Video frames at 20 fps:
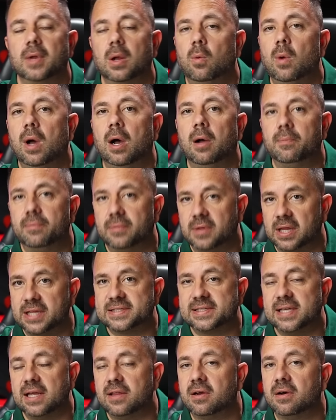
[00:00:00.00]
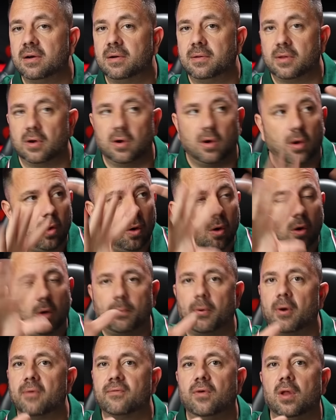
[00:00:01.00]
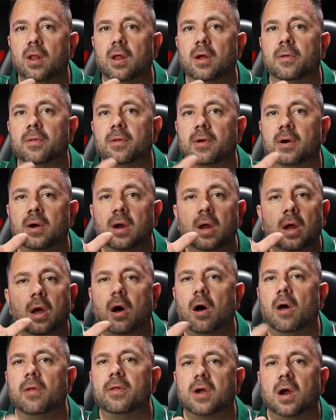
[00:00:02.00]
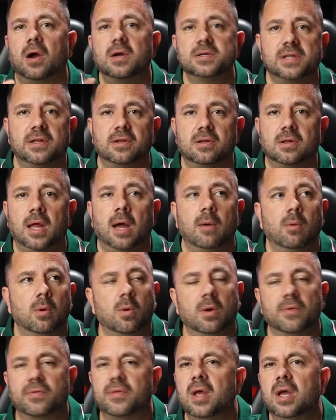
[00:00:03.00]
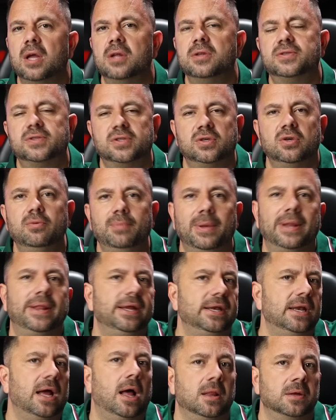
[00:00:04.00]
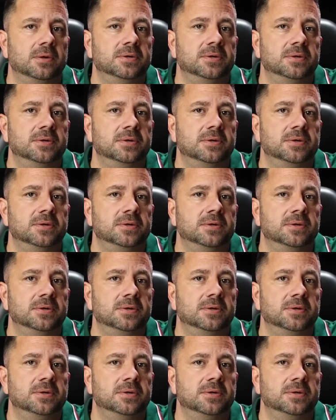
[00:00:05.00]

Well, let's say their whole portfolio, all the cars on their lot were worth $2 million.